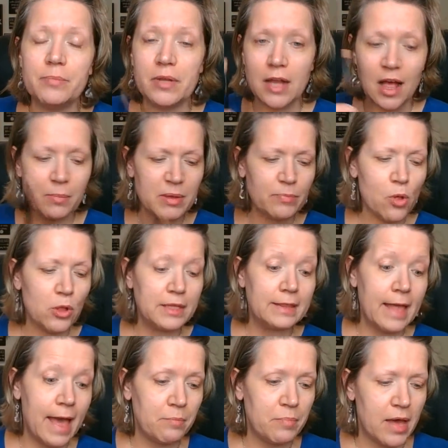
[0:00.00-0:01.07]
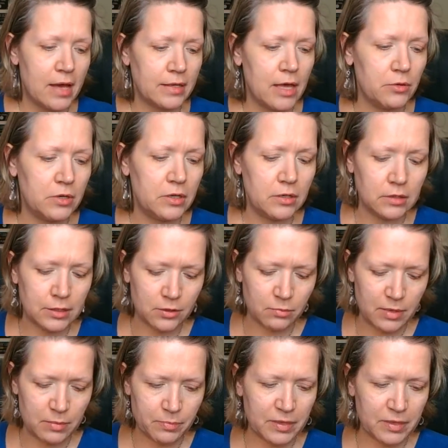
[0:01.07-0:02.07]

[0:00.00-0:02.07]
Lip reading: And I'll be pulling that back out in a little bit.